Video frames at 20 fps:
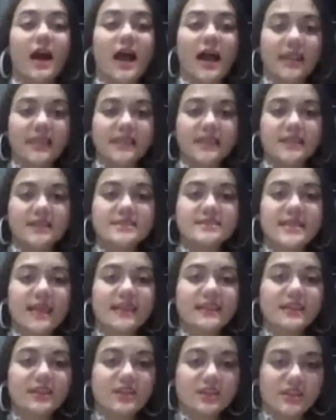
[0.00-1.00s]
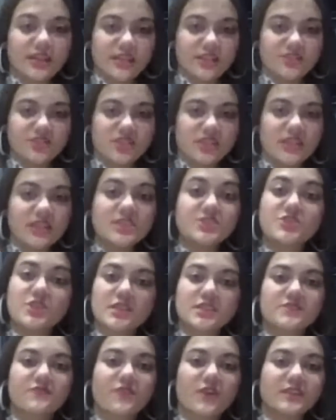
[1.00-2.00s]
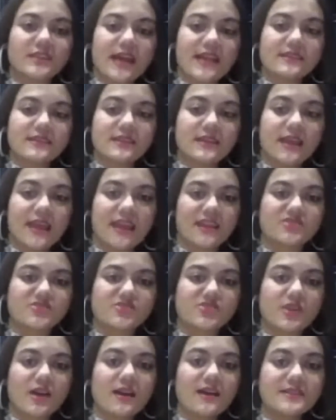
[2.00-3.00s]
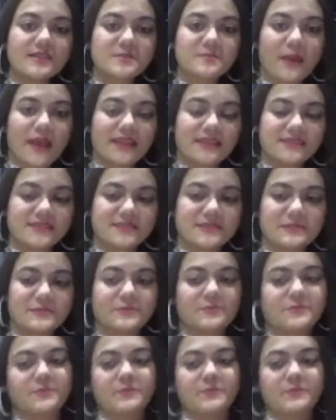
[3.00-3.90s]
onions and green chili, just for that extra spice.